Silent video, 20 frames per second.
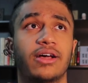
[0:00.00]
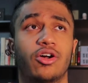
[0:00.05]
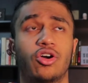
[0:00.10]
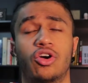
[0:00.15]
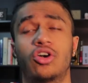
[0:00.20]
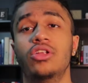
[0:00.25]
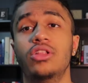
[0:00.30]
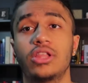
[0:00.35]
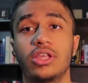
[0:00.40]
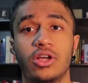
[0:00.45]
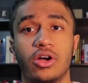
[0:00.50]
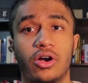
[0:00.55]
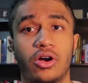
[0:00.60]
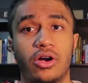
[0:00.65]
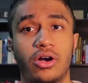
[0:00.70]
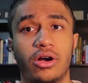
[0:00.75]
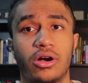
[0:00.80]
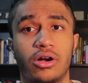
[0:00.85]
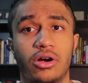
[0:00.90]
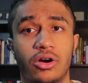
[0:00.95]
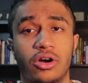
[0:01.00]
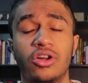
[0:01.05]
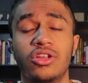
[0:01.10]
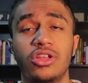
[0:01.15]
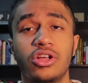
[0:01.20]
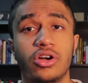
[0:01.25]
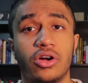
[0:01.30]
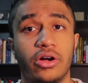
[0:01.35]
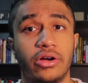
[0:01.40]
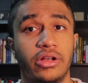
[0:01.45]
earlier
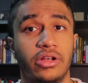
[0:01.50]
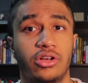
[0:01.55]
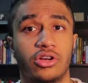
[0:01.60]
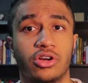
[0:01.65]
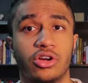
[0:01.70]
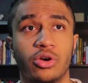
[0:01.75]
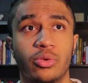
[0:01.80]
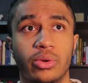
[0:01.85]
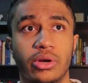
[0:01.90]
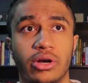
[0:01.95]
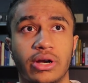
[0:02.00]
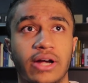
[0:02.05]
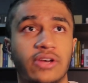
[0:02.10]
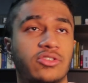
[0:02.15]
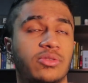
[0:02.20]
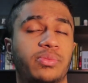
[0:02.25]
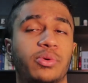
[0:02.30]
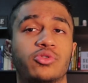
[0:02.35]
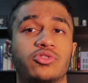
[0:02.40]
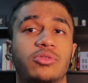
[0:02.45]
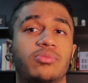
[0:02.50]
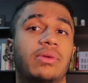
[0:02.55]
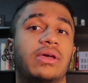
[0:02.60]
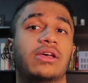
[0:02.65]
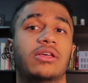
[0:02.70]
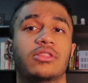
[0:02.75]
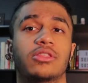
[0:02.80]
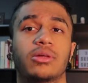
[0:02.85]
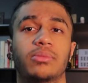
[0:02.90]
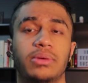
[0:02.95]
earlier on in your career as opposed to
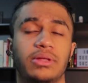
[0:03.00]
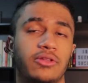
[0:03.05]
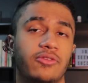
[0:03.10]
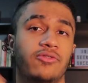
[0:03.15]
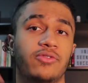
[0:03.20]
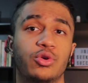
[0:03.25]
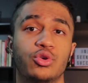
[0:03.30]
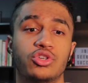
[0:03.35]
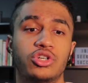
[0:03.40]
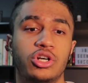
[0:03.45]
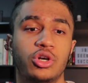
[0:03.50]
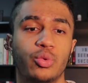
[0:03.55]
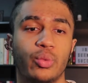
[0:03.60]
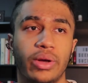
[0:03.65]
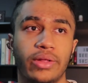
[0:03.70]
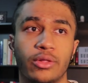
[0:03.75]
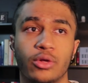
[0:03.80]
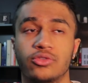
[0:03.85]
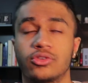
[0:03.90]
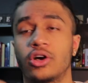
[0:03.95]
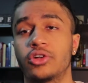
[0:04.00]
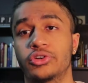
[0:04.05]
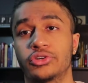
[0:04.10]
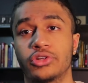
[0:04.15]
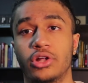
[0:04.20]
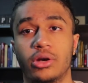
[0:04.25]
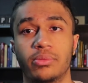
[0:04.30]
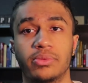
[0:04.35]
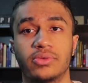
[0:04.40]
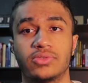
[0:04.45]
making them in the future when those hundred
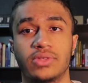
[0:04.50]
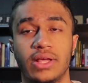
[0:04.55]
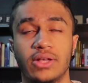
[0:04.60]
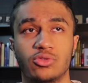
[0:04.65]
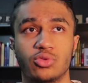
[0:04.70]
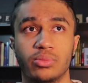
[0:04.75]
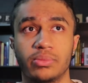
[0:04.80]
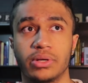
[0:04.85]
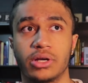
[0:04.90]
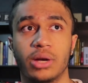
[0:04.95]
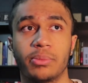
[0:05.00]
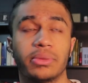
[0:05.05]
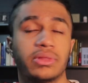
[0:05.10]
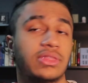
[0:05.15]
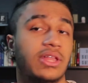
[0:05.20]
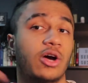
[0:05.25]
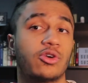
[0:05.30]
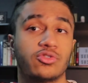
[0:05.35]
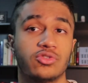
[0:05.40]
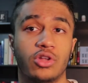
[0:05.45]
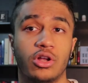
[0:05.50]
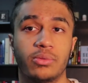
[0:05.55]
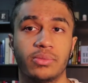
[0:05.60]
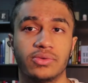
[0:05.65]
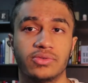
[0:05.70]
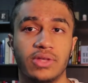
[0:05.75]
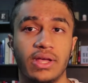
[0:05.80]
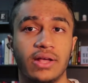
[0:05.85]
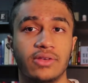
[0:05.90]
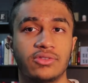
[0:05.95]
dollar mistakes will become a thousand dollar
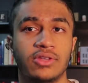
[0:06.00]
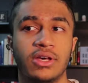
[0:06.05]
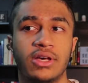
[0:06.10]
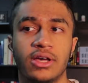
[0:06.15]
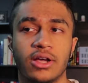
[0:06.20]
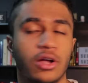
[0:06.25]
mistakes